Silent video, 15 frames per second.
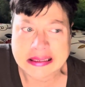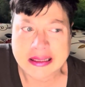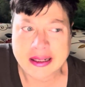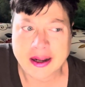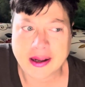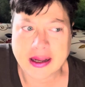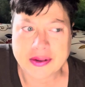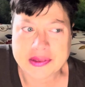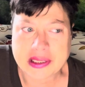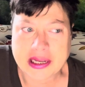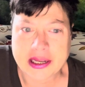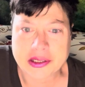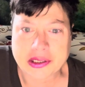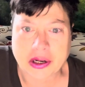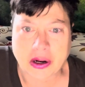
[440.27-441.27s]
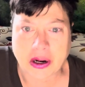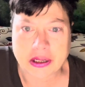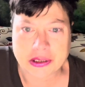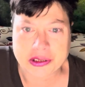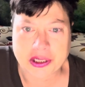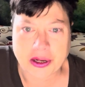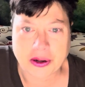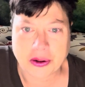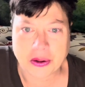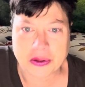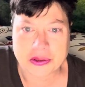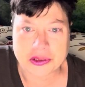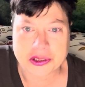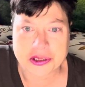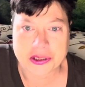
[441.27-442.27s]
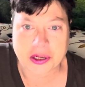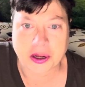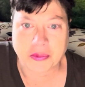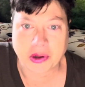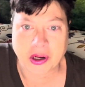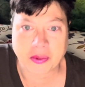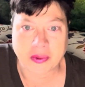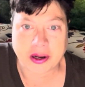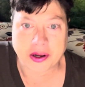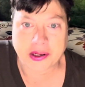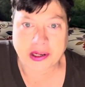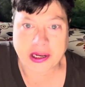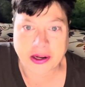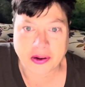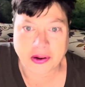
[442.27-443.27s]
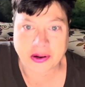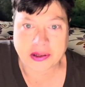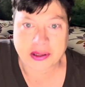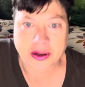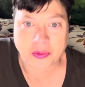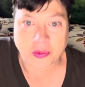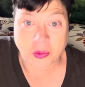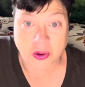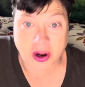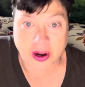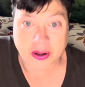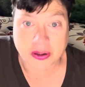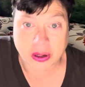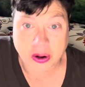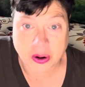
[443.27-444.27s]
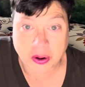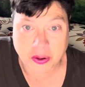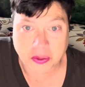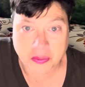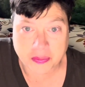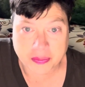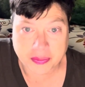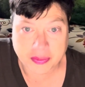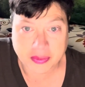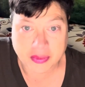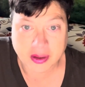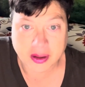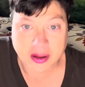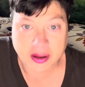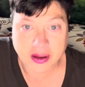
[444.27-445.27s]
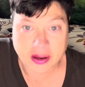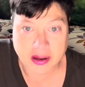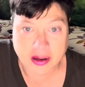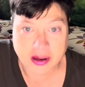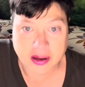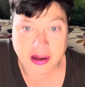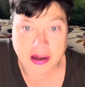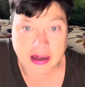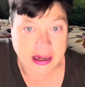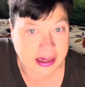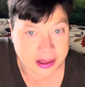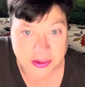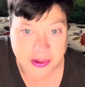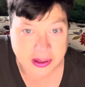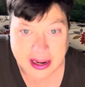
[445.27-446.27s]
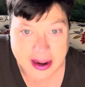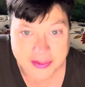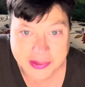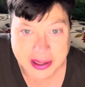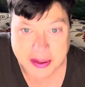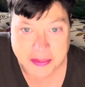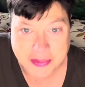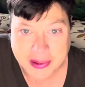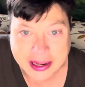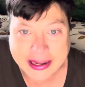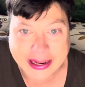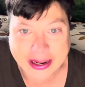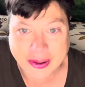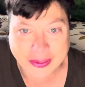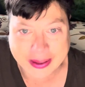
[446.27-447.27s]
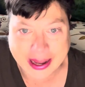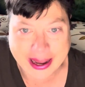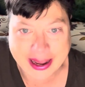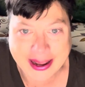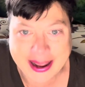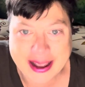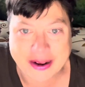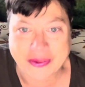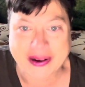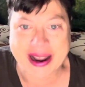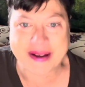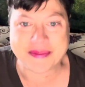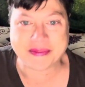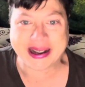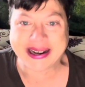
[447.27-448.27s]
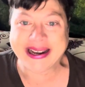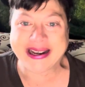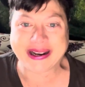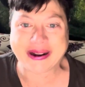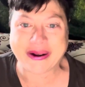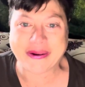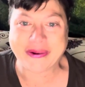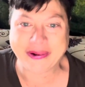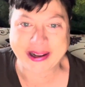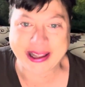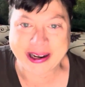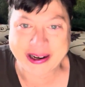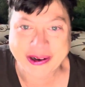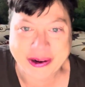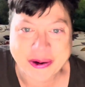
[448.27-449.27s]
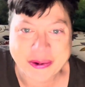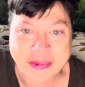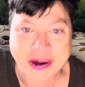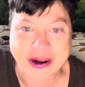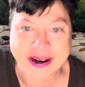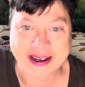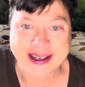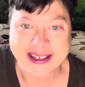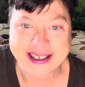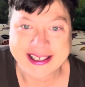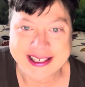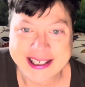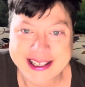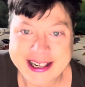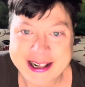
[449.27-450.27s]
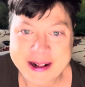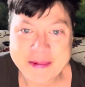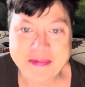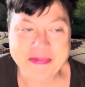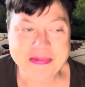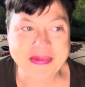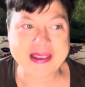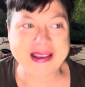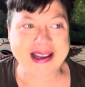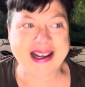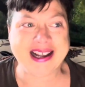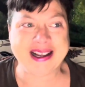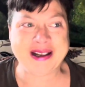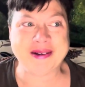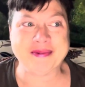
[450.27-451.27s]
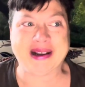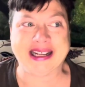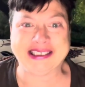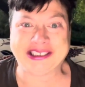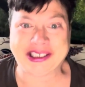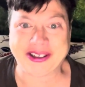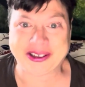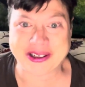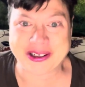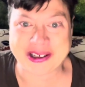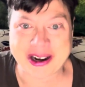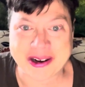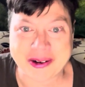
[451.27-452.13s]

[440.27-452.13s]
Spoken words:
I'll have to get the car towed somewhere around here and then walk home. I don't have any money, okay? I don't have money to go get an Uber. I have my children run